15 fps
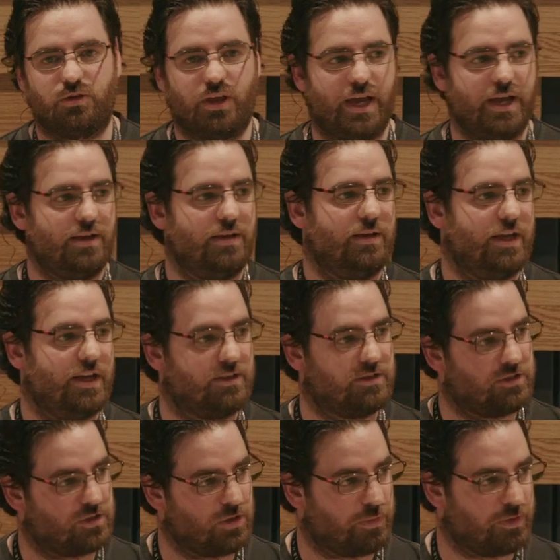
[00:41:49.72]
today. It's
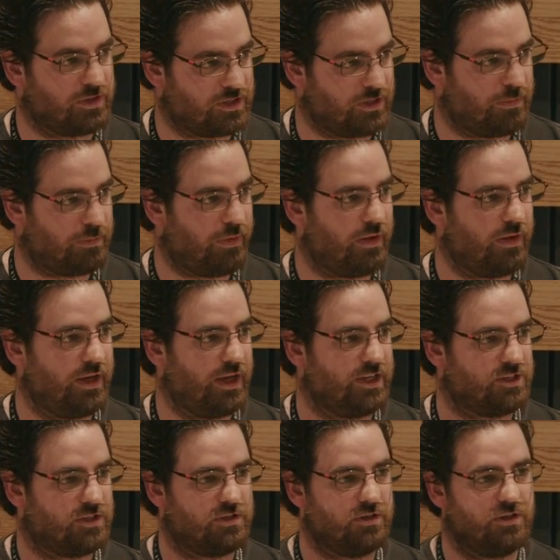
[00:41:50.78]
super simple.
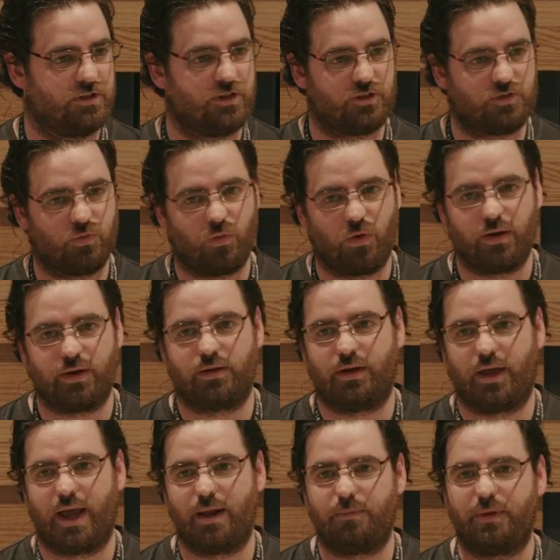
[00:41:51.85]
It's just one
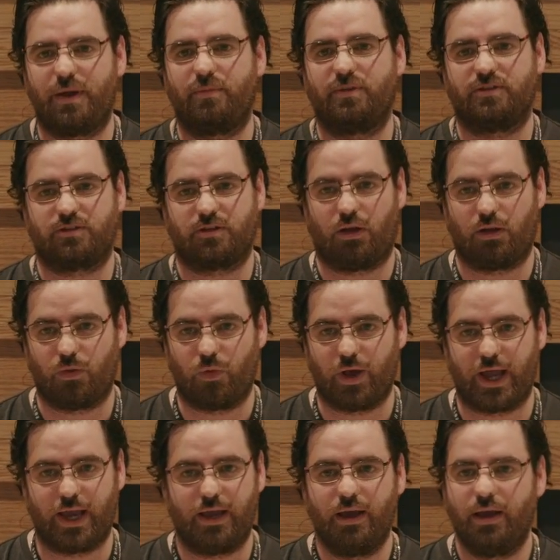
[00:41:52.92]
npm install
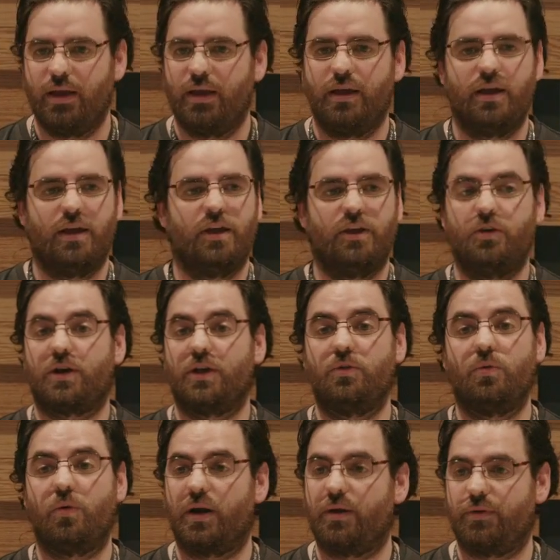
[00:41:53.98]
away. You can
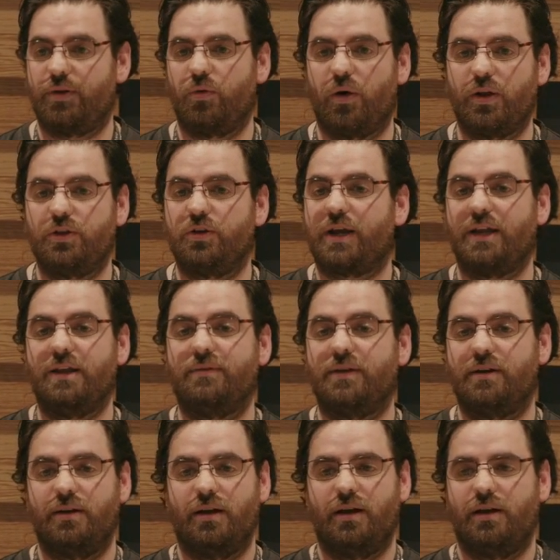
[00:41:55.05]
do whatever you want. You can
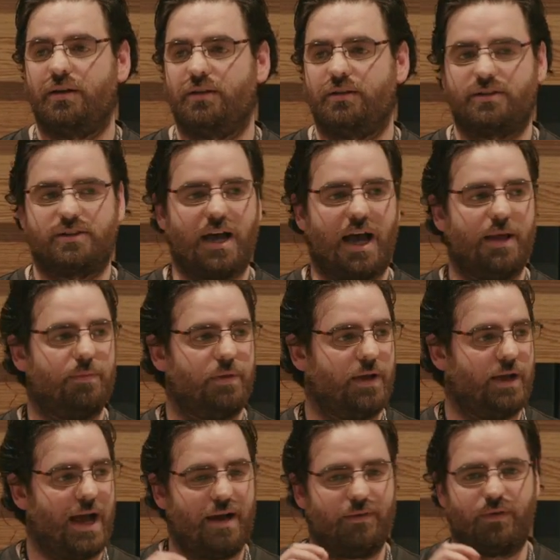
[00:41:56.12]
even type eh,
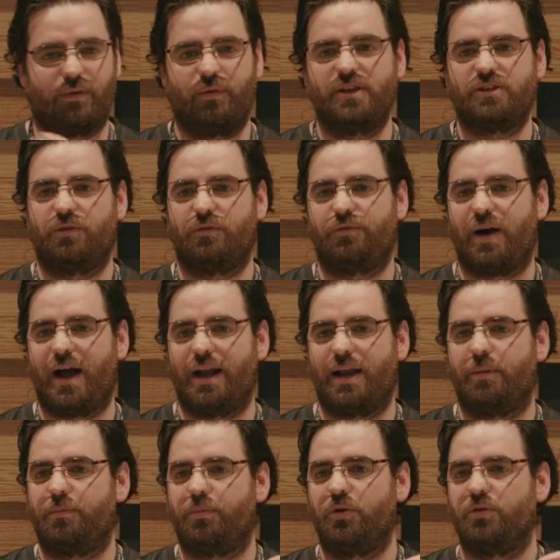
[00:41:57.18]
have a reason file
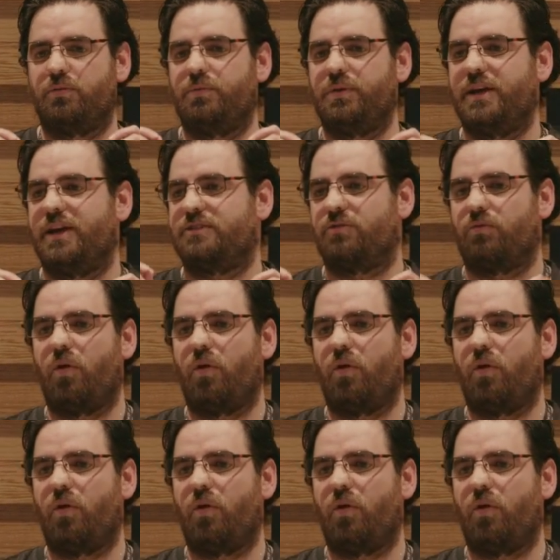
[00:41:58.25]
and put bs